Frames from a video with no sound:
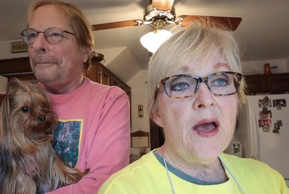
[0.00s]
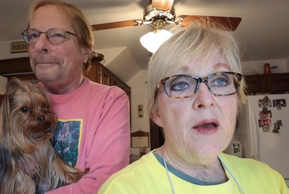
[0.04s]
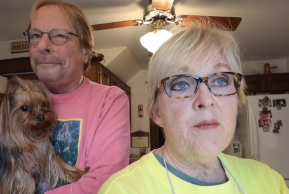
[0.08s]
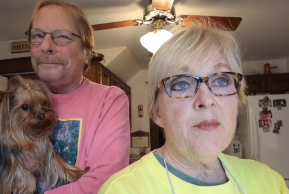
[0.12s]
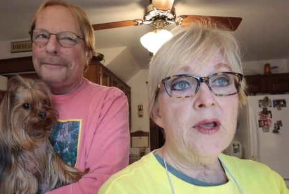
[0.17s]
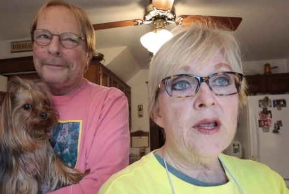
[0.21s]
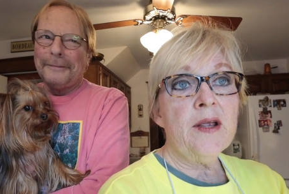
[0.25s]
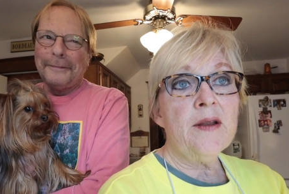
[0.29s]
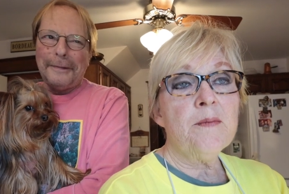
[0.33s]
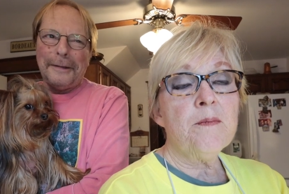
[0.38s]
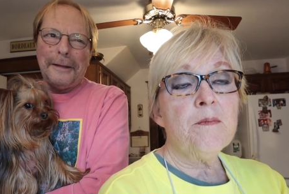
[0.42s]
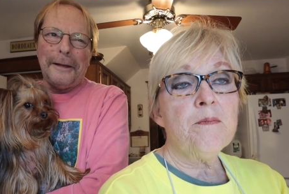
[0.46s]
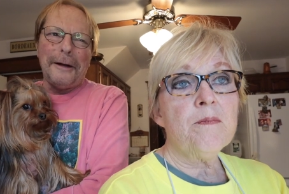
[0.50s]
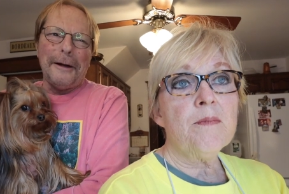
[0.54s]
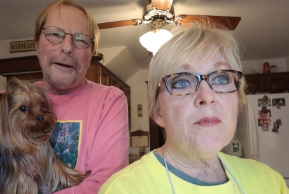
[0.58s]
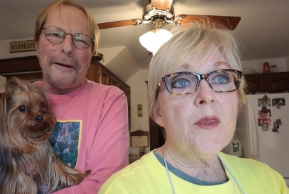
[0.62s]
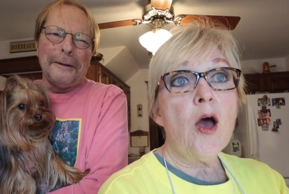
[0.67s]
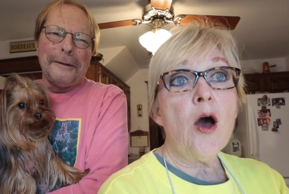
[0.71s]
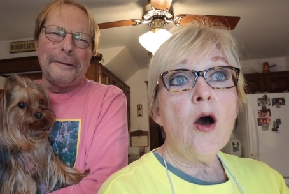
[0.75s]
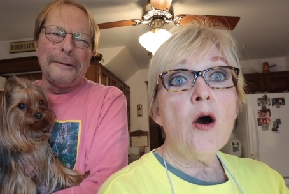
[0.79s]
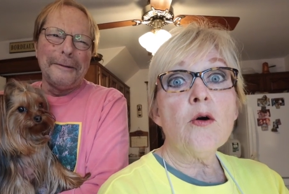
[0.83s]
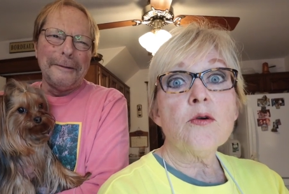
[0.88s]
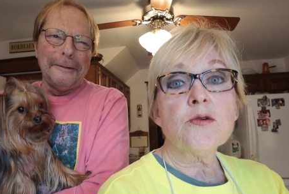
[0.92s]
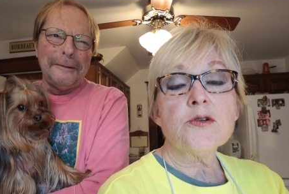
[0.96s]
Speaker 1: I mean,
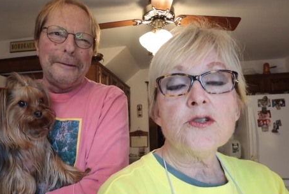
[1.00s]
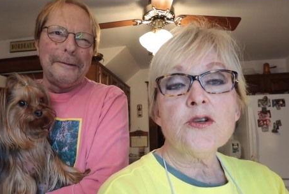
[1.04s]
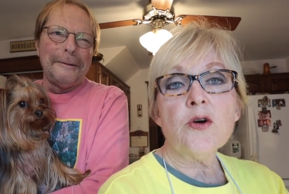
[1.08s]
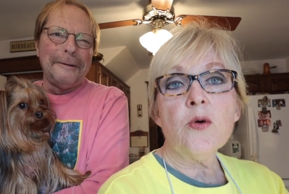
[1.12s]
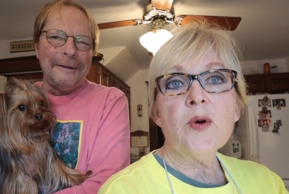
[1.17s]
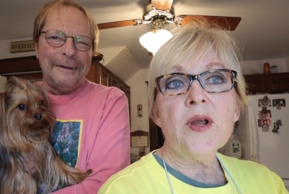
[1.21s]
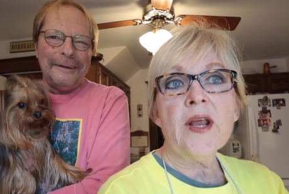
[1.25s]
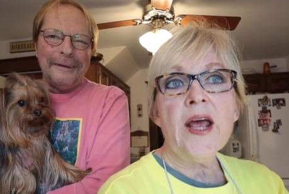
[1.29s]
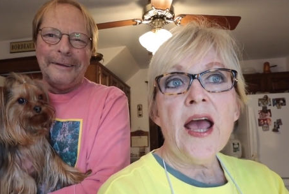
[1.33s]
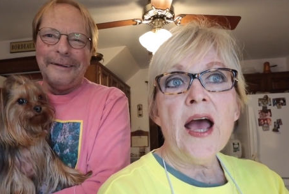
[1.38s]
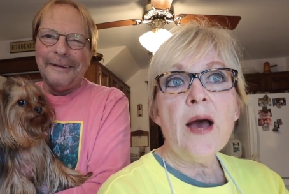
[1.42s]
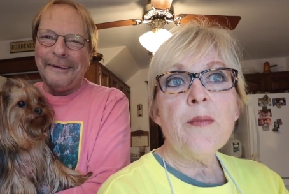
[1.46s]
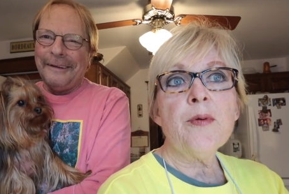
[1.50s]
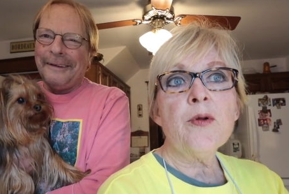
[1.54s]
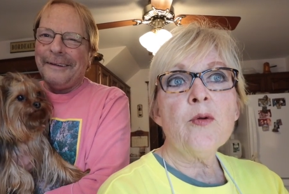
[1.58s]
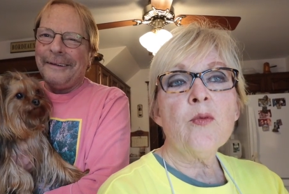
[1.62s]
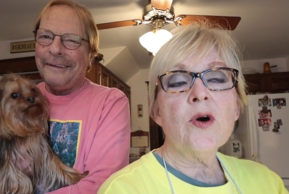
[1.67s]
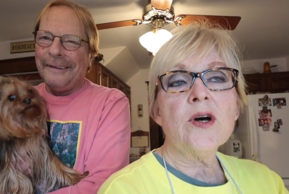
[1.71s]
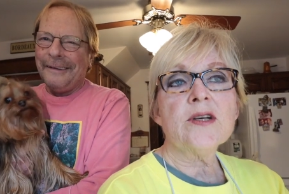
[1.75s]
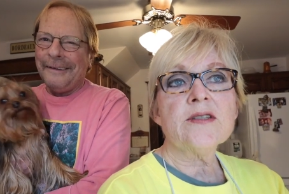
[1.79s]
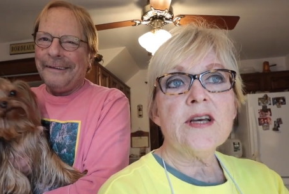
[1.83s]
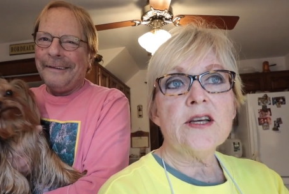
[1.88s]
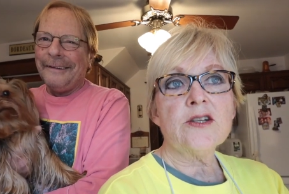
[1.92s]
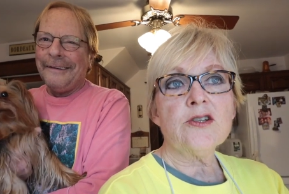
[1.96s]
oh, so what happened
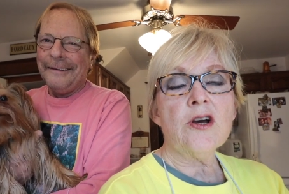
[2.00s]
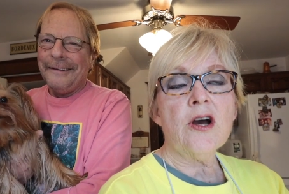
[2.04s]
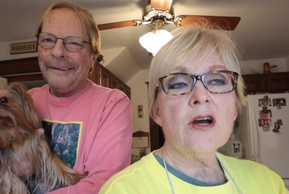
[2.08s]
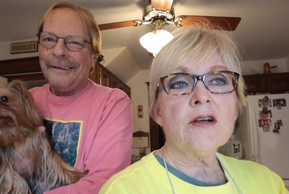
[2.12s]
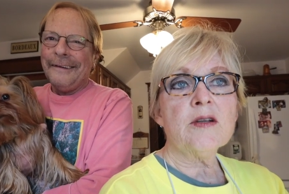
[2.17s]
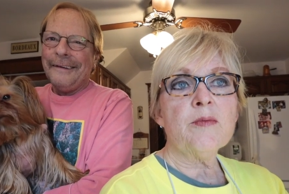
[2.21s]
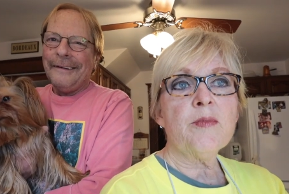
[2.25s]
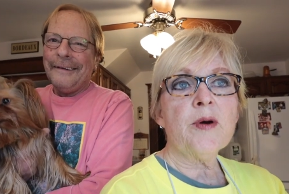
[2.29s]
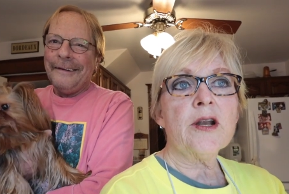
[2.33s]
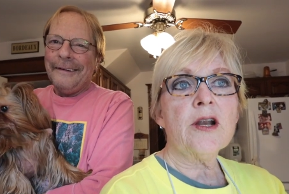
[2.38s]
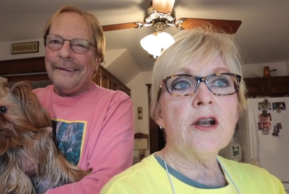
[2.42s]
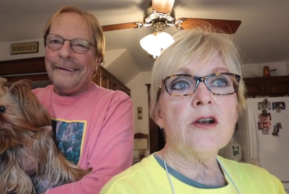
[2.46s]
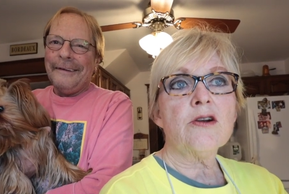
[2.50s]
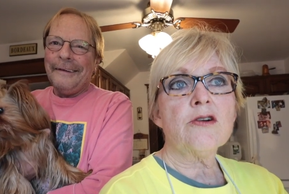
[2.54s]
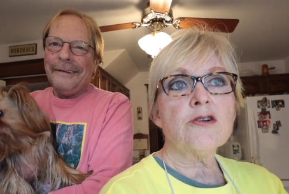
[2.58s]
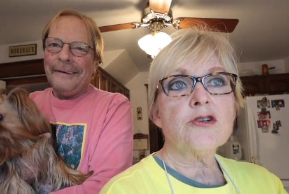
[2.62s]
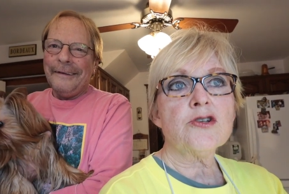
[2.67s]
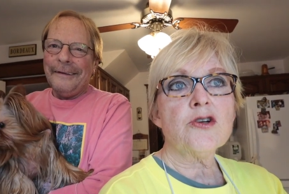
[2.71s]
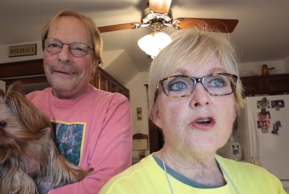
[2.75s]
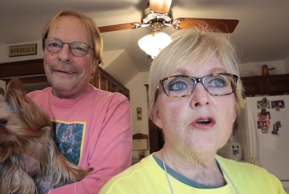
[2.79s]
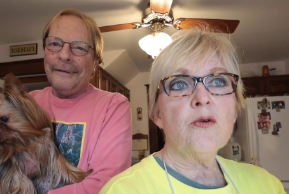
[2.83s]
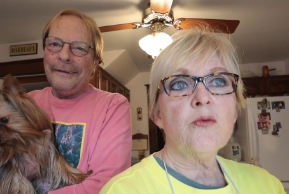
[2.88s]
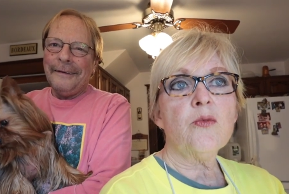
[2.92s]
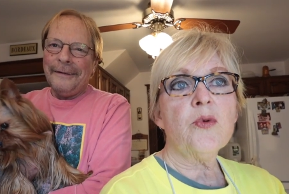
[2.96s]
was I talked about on our
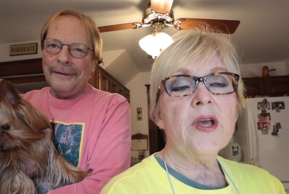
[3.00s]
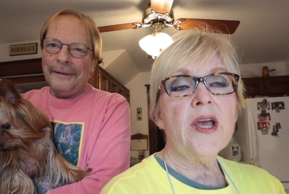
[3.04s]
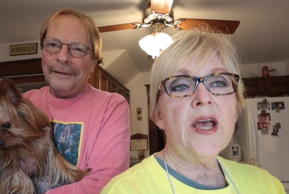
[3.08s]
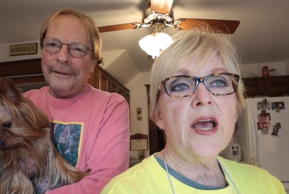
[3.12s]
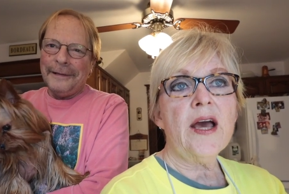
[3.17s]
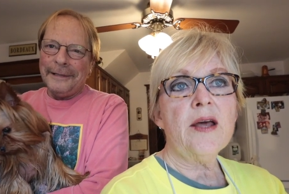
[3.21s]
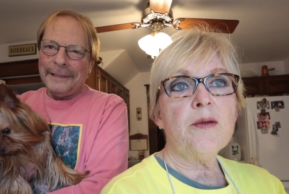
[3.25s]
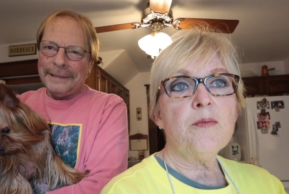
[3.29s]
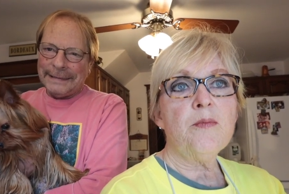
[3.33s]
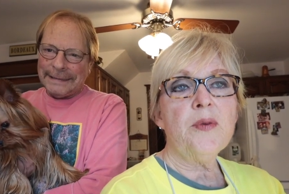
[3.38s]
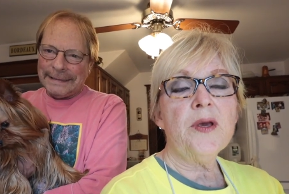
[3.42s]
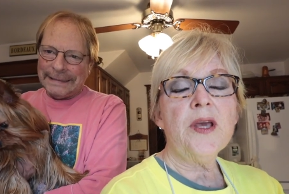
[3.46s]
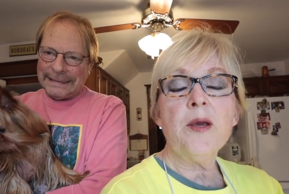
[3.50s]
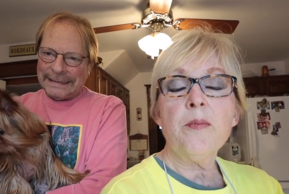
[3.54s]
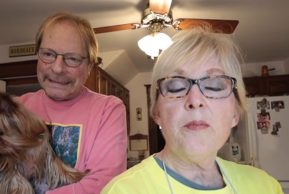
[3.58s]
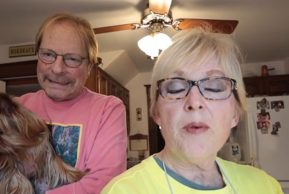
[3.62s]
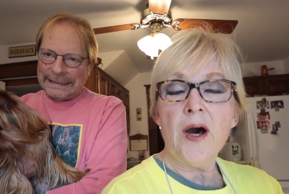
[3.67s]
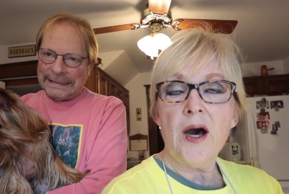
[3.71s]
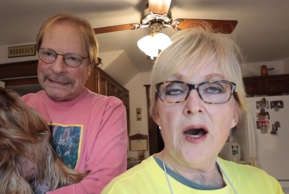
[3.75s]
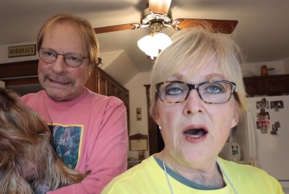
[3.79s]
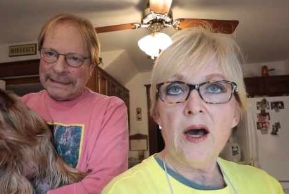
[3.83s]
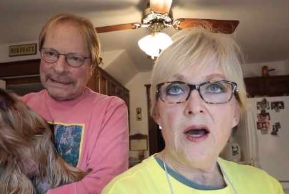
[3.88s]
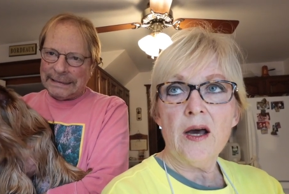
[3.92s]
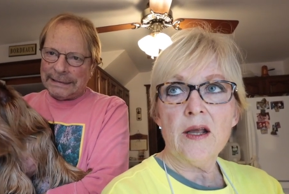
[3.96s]
show we had
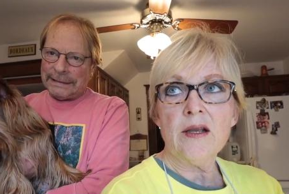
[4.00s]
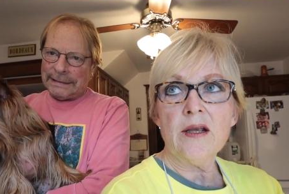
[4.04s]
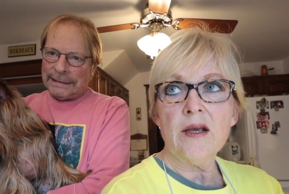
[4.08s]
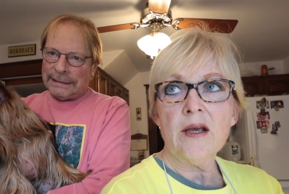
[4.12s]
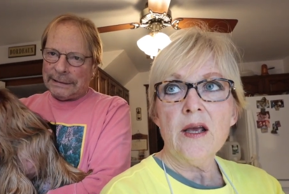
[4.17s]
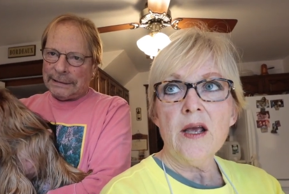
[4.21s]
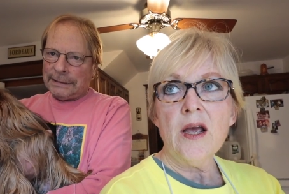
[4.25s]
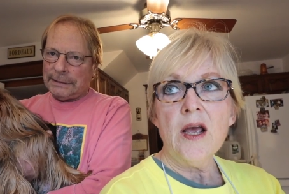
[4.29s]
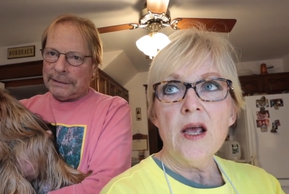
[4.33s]
Peapod,